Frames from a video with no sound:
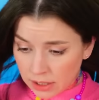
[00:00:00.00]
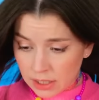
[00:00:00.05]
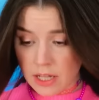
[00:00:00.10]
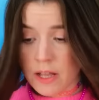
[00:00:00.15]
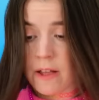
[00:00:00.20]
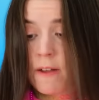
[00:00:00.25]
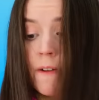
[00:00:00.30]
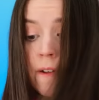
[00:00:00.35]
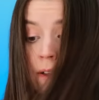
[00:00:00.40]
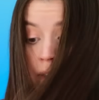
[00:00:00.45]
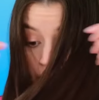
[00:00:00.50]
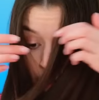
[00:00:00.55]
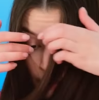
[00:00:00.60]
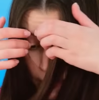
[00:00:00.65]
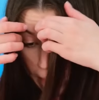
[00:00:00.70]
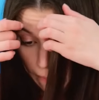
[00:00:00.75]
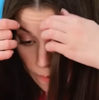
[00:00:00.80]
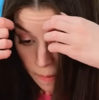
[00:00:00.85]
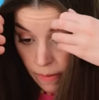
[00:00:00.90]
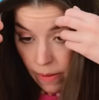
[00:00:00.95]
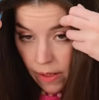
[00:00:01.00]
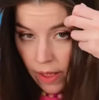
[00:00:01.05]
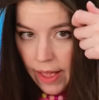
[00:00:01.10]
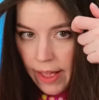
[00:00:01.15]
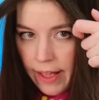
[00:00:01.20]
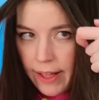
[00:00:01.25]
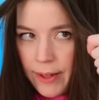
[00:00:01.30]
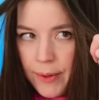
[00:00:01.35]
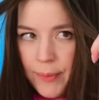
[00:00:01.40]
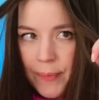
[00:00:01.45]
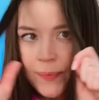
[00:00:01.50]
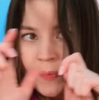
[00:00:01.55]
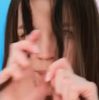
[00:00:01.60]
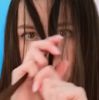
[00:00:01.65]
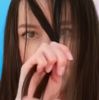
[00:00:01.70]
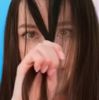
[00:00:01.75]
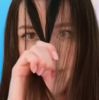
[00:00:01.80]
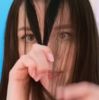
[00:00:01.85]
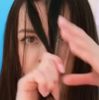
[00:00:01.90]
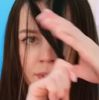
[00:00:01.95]
what? Let's
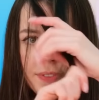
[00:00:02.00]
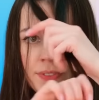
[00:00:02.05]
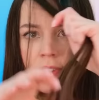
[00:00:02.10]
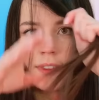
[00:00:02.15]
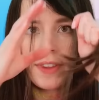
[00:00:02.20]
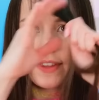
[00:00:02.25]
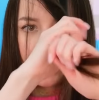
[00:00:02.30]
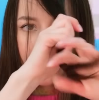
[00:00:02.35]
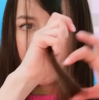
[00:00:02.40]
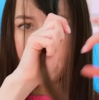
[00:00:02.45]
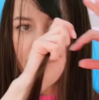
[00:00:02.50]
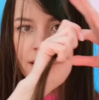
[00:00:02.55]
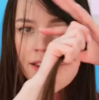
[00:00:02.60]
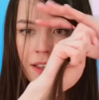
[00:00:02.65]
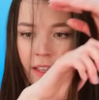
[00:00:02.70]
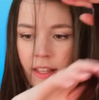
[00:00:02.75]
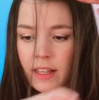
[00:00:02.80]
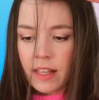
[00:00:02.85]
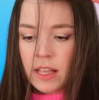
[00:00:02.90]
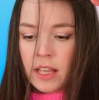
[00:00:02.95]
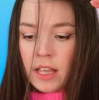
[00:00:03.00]
try something out. I'll